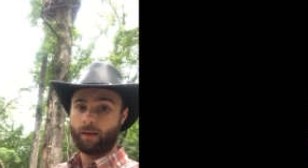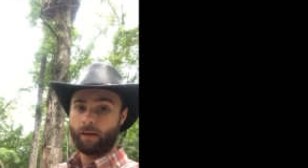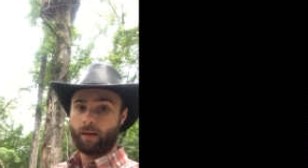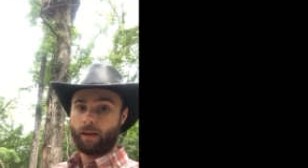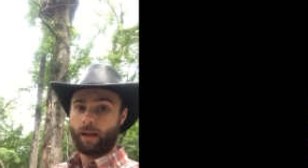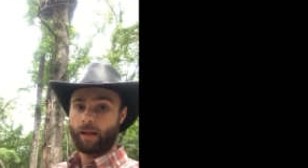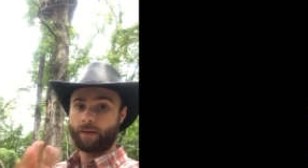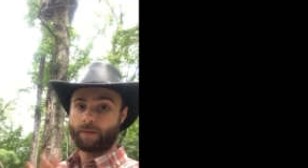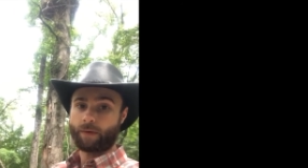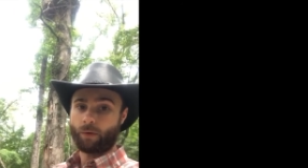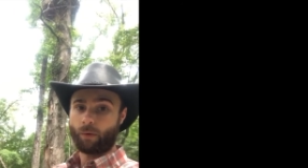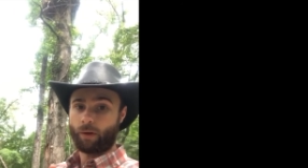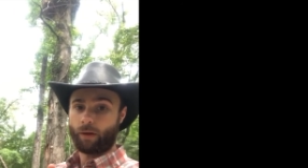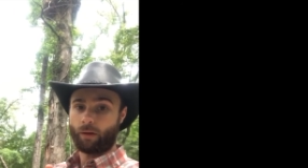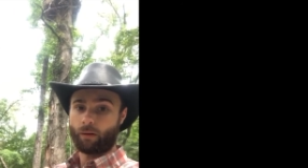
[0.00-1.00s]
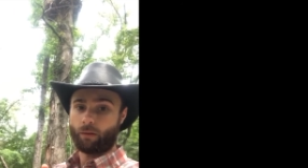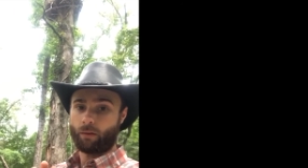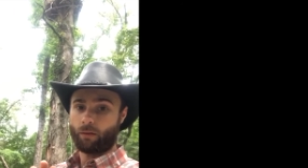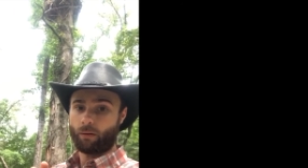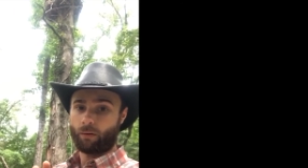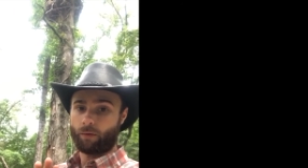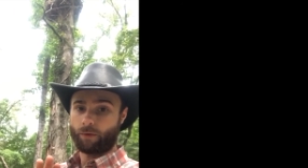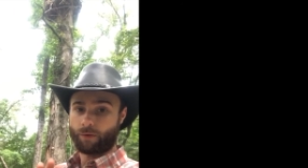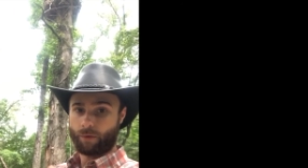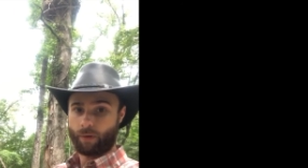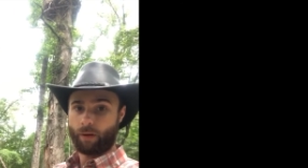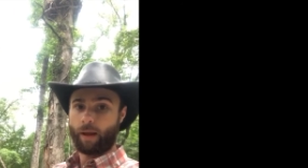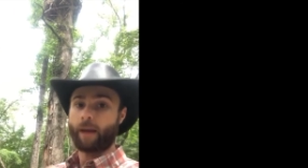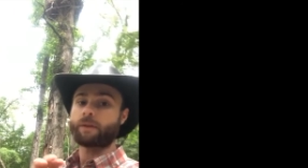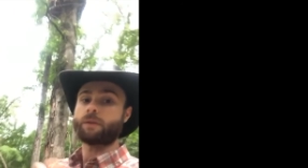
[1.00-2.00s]
And so the tree
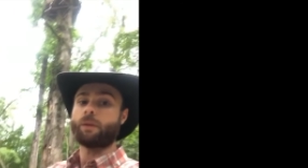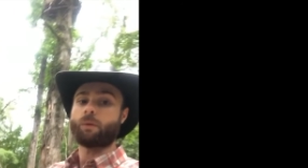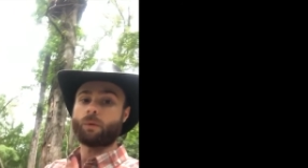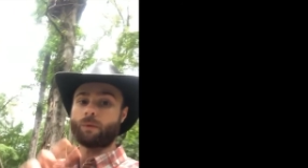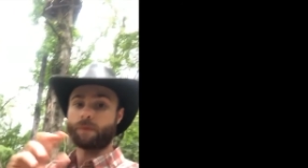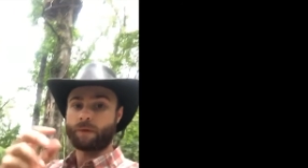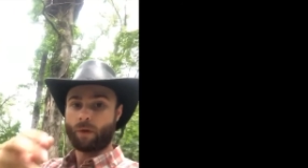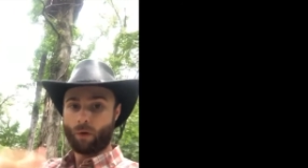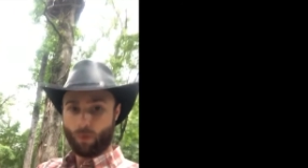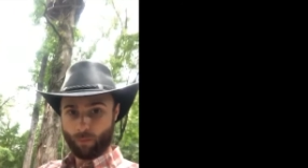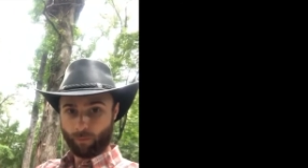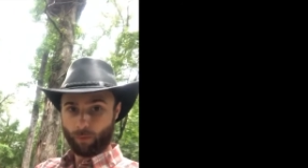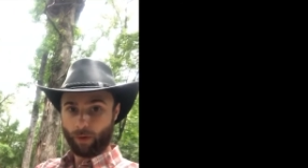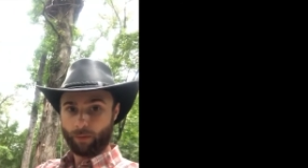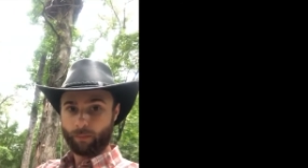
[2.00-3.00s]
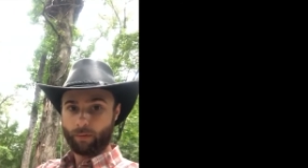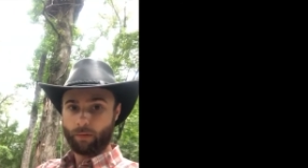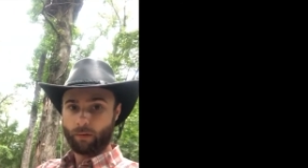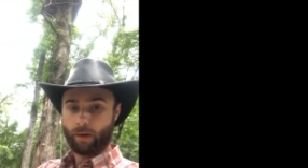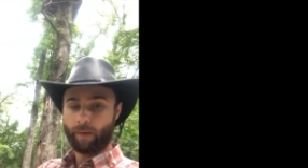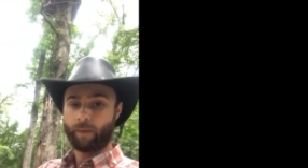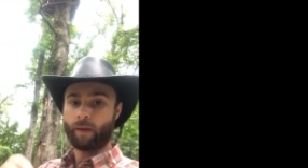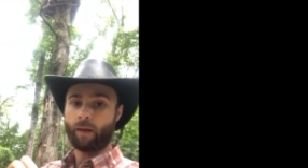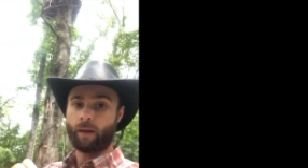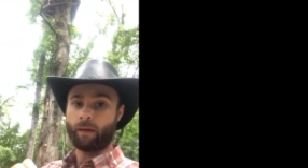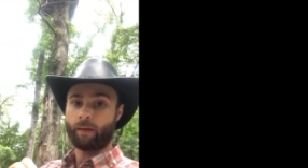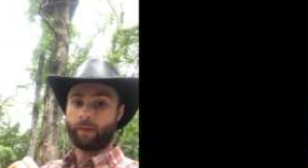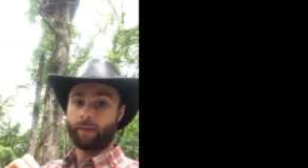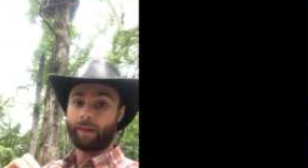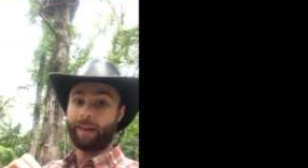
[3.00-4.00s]
actually grows over it. And then
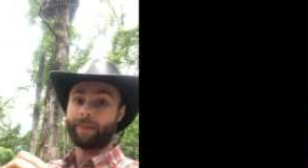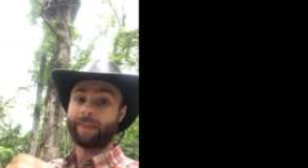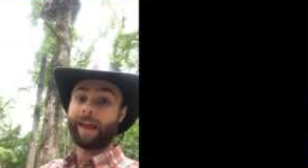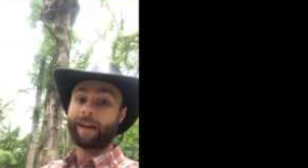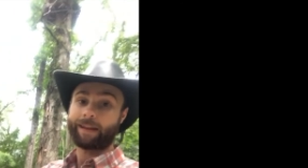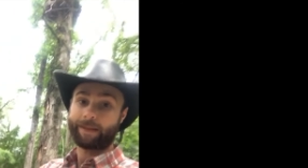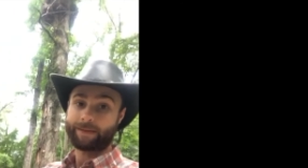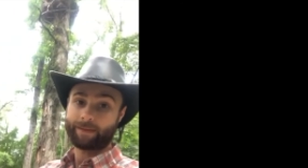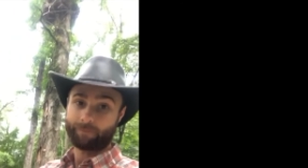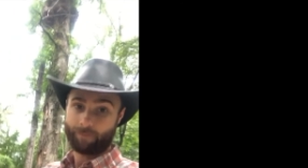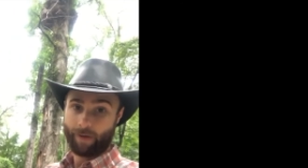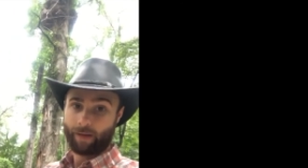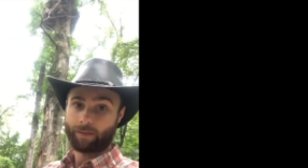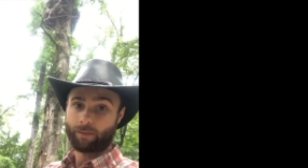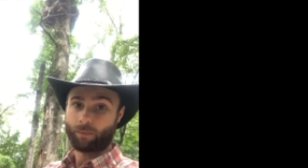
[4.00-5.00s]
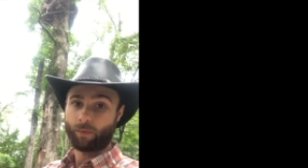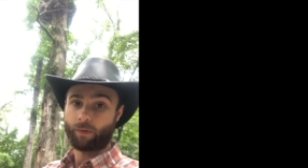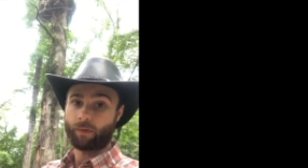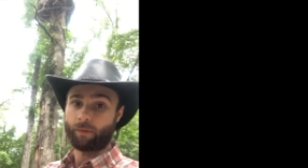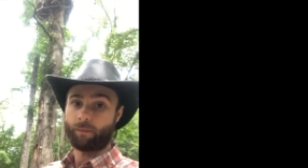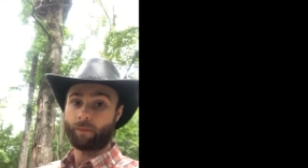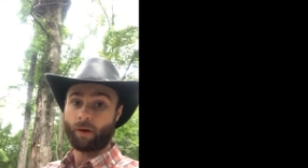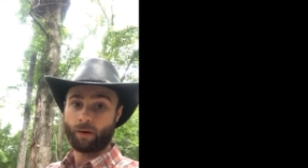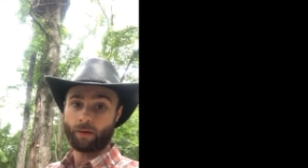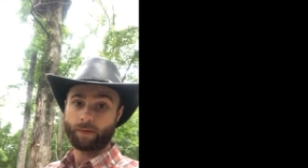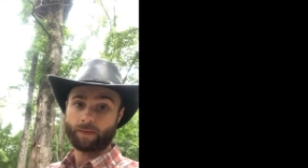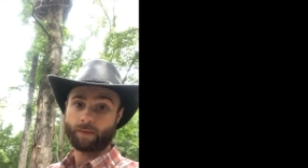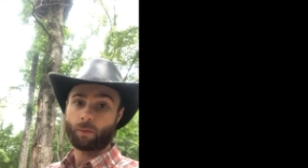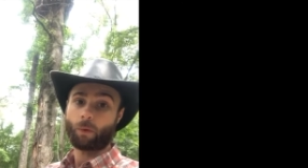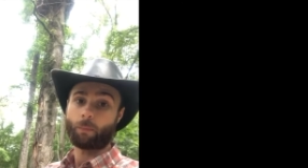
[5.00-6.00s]
that gets infected with a
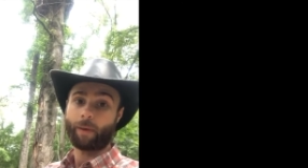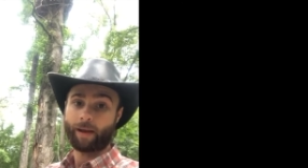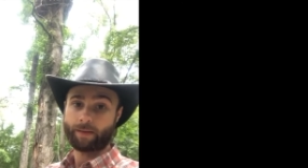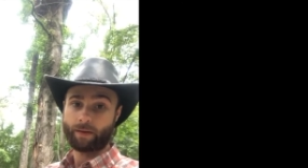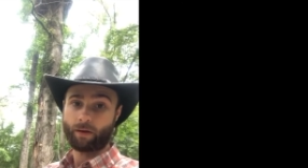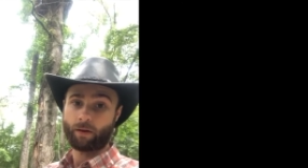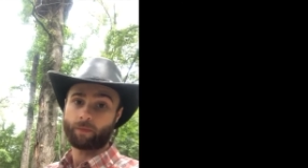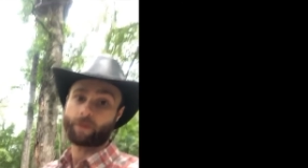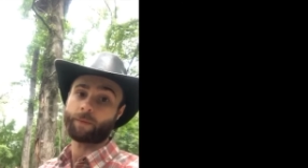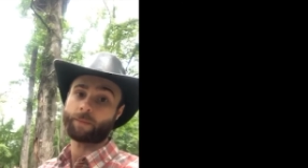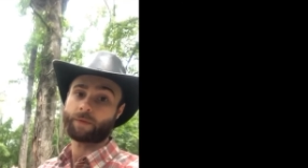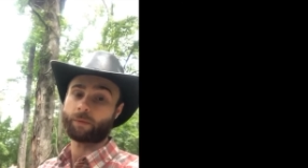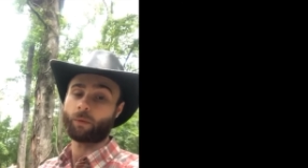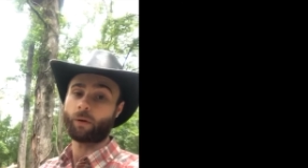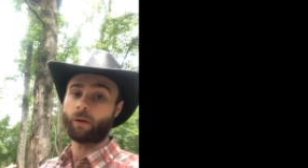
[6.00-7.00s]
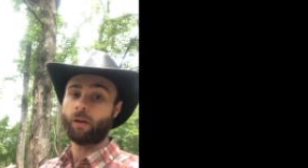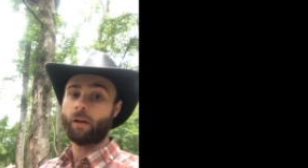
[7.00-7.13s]
fungus or a bacteria of some sort.